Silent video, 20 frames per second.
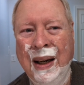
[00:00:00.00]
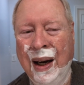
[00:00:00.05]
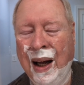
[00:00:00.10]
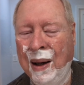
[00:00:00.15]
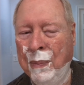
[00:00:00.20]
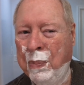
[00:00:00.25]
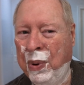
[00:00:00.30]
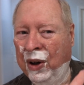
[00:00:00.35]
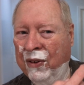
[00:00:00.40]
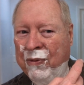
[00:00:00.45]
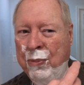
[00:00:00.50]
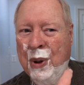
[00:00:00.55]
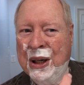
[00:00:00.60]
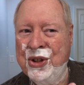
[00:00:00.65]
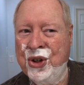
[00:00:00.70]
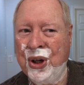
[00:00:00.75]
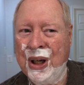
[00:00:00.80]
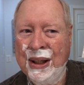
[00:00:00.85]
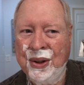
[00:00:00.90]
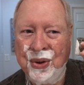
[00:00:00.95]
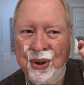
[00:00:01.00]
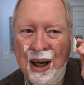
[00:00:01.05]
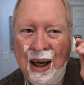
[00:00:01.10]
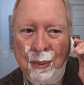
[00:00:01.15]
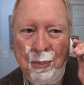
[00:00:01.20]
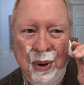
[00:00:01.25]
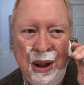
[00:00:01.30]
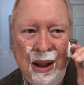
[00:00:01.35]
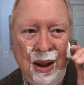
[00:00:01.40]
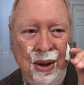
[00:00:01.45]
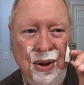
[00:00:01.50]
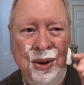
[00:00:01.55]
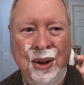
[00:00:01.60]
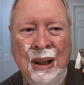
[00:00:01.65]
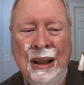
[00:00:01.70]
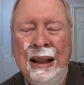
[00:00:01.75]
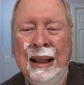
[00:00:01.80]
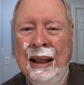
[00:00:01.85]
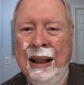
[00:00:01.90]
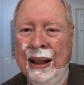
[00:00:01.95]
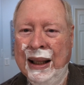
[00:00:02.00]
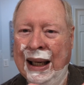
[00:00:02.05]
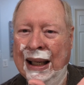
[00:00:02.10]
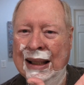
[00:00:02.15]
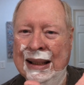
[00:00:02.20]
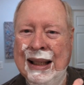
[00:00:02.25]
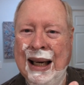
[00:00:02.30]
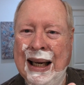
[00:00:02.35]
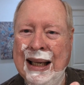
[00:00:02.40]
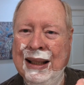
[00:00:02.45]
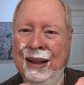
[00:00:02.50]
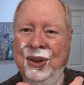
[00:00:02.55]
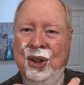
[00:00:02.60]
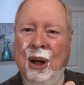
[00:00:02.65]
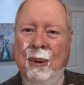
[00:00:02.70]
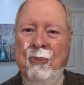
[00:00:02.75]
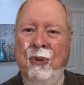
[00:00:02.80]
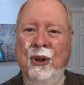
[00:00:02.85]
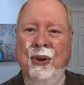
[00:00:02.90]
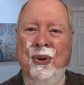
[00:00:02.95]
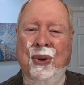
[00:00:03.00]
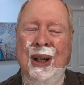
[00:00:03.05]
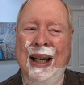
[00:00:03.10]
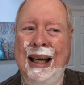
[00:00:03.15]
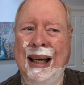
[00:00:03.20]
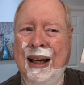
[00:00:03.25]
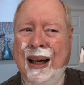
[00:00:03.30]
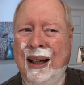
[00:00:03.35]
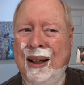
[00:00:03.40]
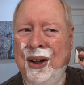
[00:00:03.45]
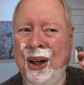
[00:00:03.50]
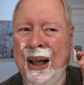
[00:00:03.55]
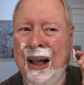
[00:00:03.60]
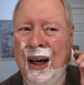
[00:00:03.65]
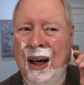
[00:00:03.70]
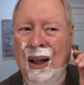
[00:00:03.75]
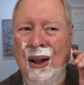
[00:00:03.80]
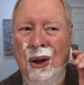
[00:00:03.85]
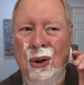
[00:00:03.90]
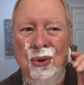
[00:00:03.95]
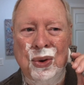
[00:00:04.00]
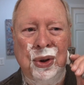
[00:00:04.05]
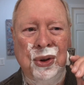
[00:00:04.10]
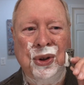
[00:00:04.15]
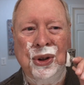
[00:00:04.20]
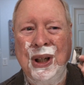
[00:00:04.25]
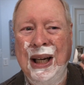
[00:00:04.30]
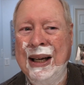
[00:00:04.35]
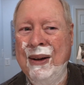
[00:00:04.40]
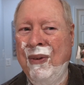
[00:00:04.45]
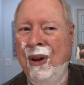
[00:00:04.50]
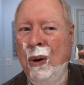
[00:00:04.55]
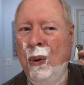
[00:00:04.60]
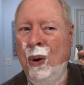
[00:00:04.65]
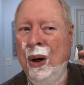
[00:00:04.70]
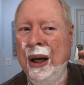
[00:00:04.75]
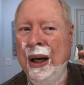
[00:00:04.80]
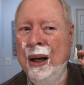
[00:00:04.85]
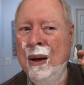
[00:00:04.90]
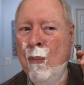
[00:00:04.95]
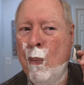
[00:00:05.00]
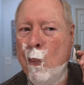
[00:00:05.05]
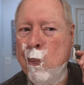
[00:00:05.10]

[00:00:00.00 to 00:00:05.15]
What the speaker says: I puff my cheeks out because that tightens up the skin and you get a closer shave that way.